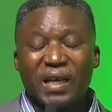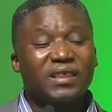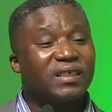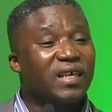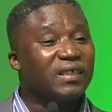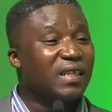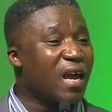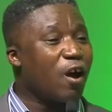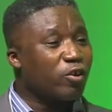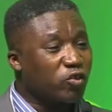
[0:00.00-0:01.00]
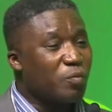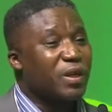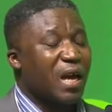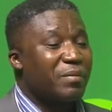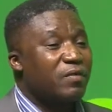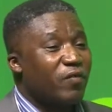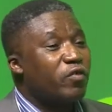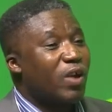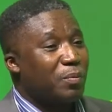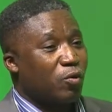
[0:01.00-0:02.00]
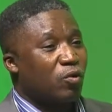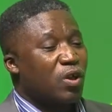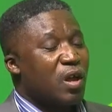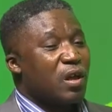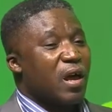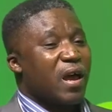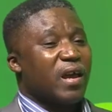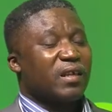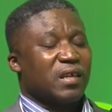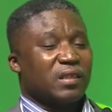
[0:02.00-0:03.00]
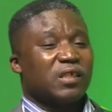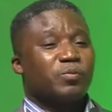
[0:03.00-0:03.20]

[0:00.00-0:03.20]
has changed. They are also becoming vulnerable, and